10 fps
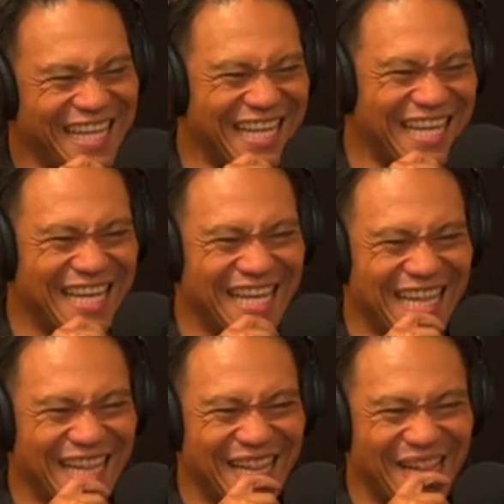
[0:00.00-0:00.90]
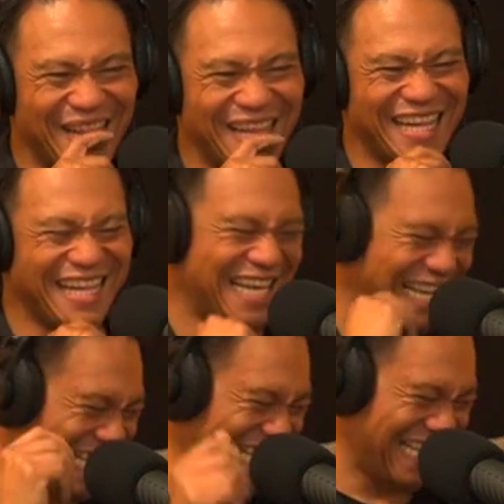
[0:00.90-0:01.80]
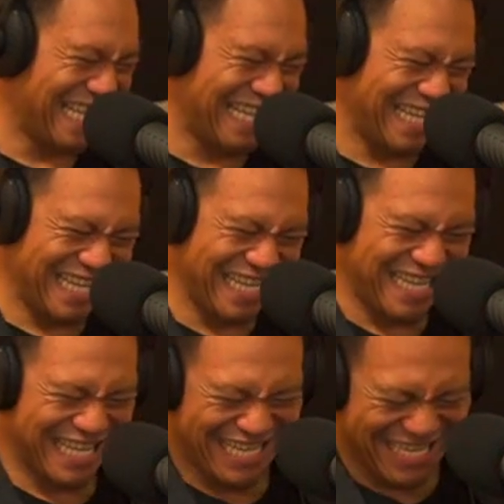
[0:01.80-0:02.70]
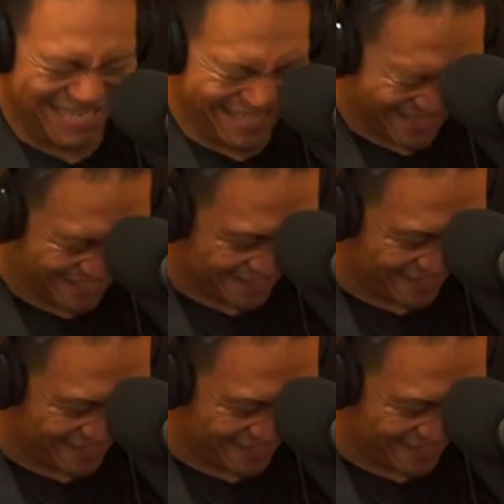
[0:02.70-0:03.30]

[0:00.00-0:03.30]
No words are spoken by the person on screen.